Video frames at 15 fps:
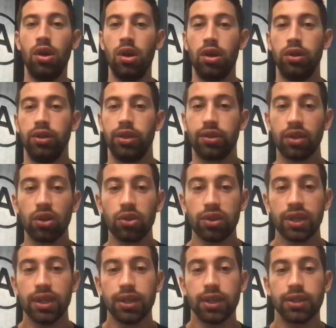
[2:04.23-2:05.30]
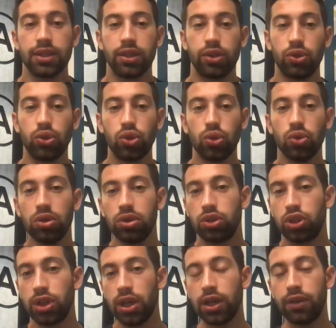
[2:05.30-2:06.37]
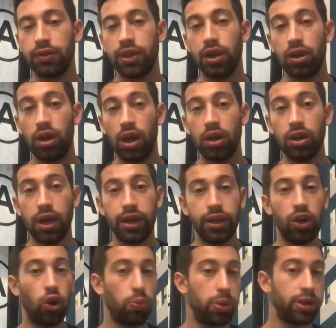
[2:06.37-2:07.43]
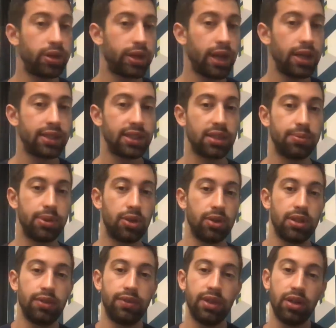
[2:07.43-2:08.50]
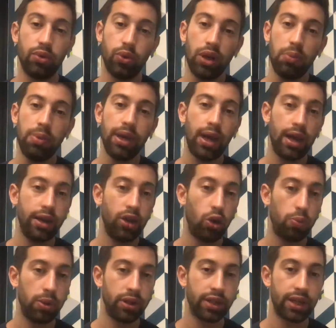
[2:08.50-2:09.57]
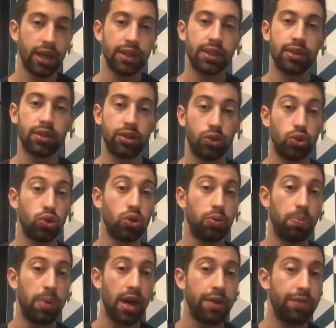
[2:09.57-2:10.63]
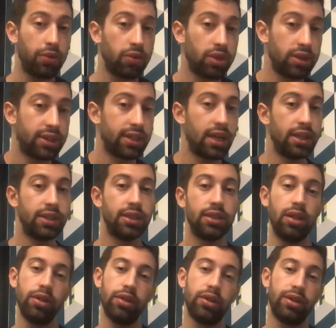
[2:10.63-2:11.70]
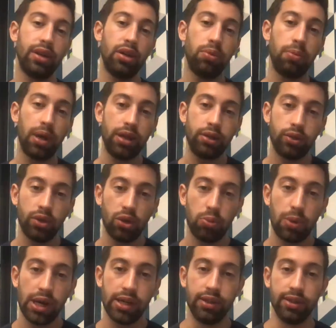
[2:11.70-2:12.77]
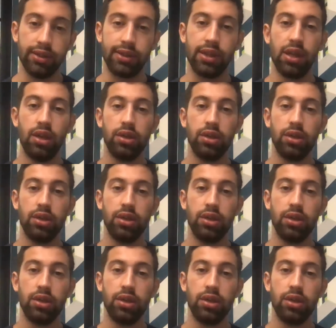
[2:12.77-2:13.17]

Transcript: The third thing is that you should check if there are any open cases, because if there will be any open cases, you should pay for these cases and return money to your buyers.